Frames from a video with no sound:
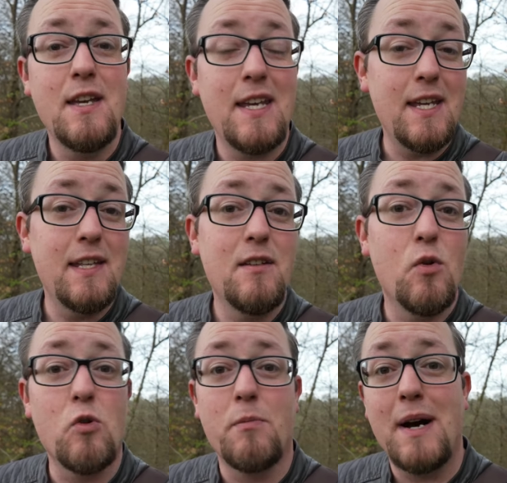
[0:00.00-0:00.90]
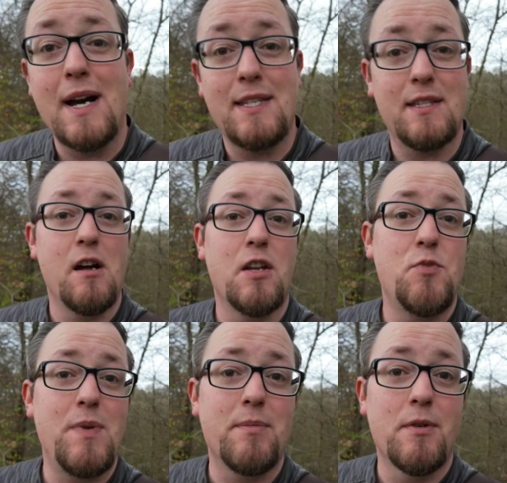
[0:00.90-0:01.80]
in or by
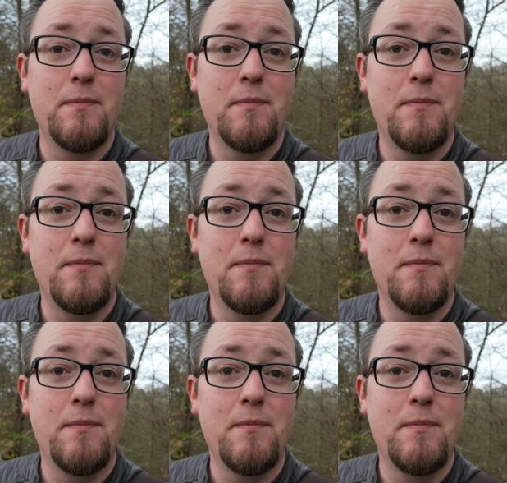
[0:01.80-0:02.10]
Scottish people.